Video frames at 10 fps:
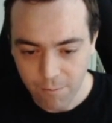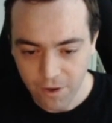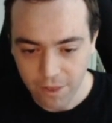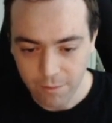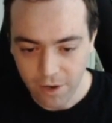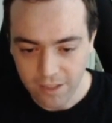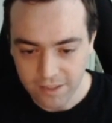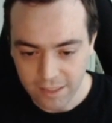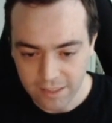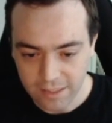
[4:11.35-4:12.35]
where the boss
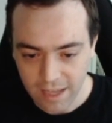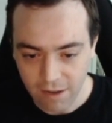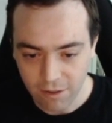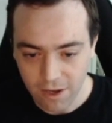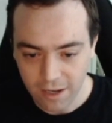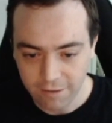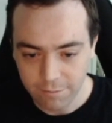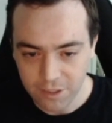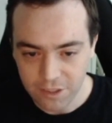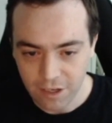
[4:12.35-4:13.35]
is, how long I've
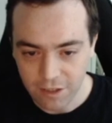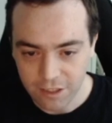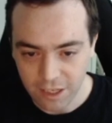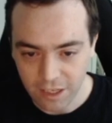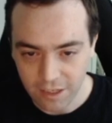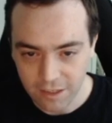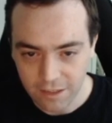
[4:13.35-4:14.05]
been charging,